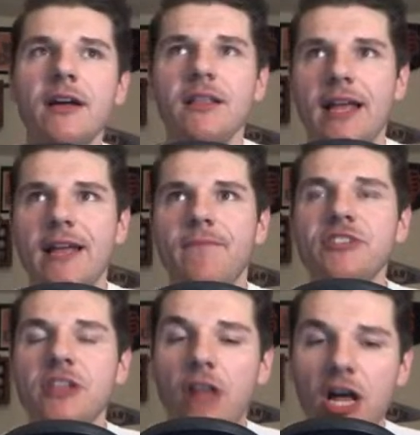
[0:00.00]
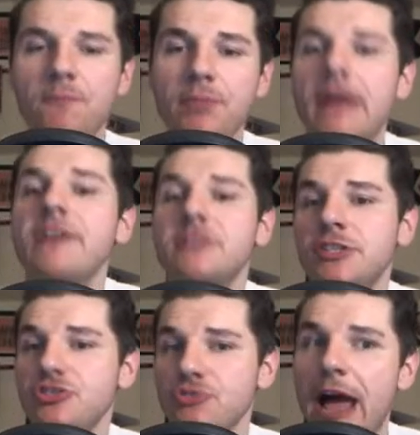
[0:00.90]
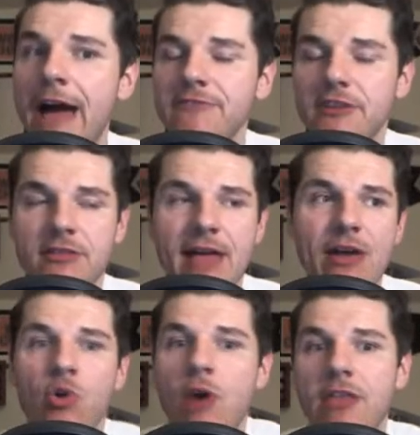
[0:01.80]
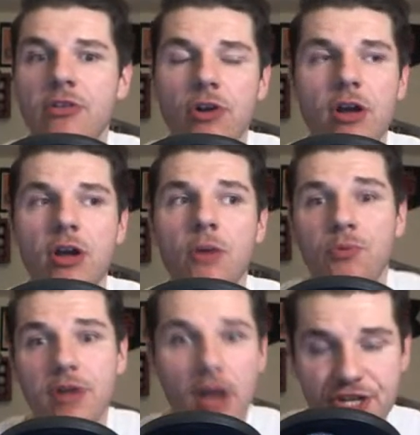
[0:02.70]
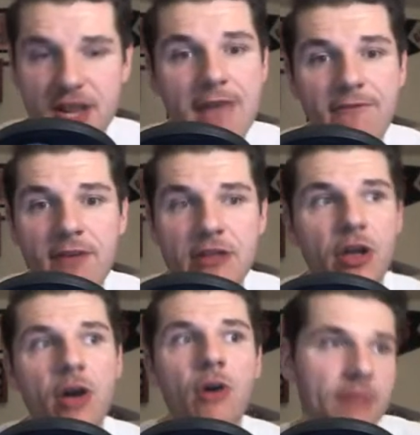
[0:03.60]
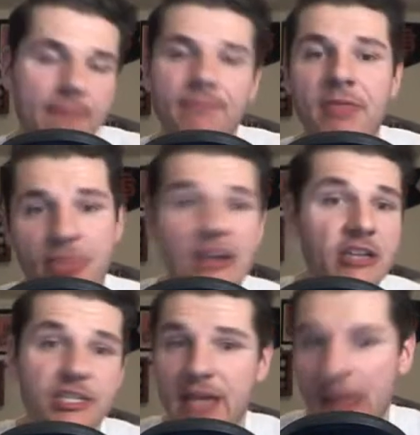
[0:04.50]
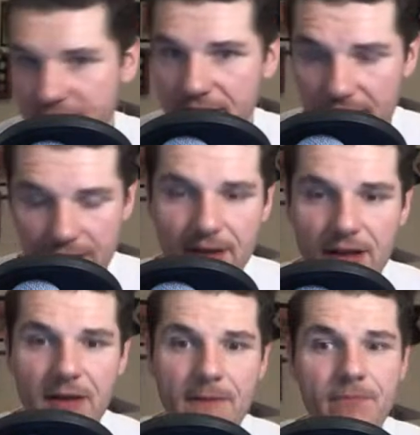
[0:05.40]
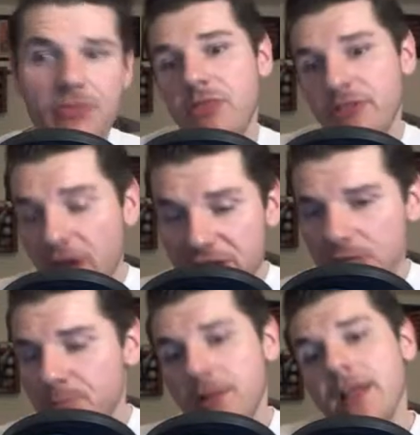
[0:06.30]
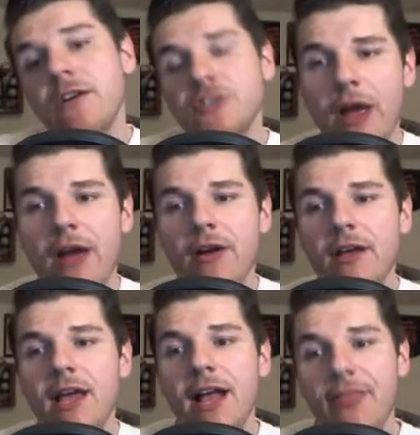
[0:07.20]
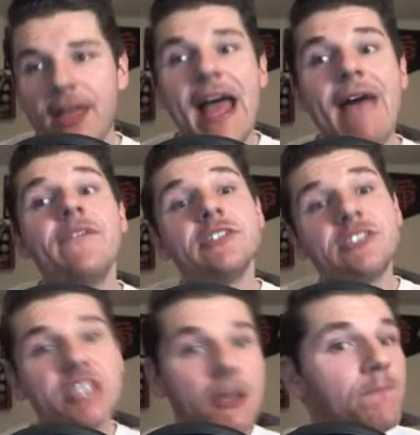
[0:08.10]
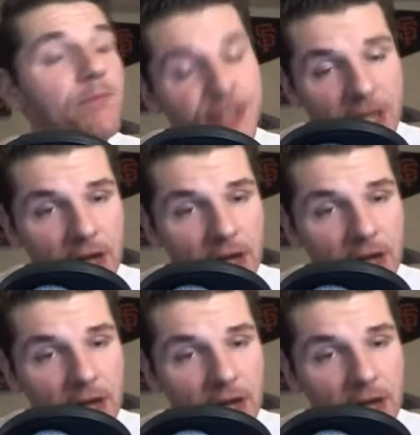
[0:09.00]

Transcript: lot of players in this draft that are either production heavy and you go, yep, they just get it done. There's also players where they have some production,